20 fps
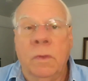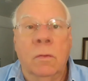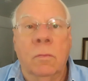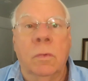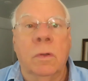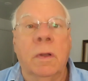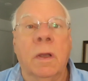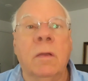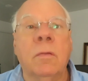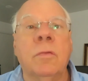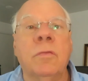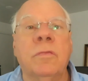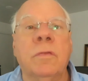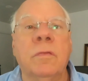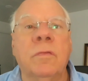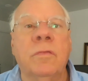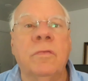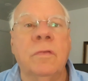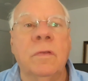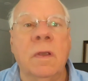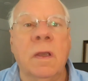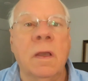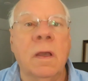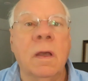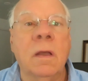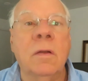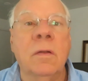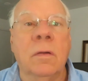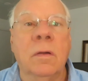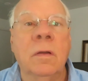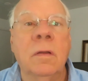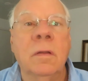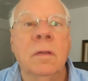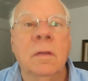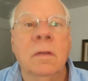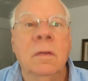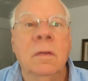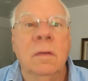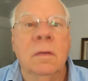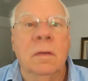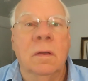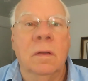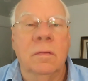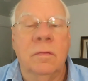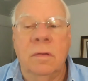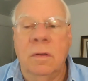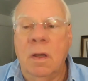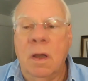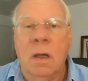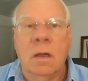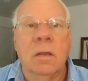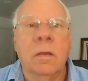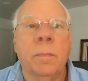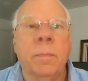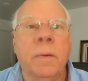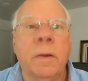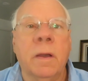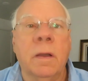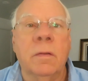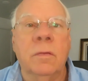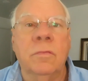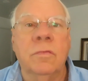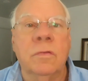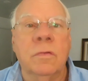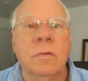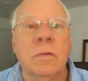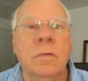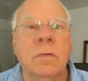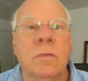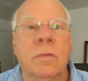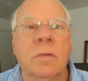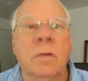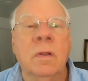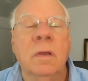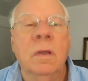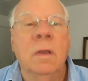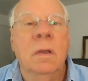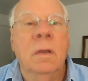when I was in Seattle at the occupied zone,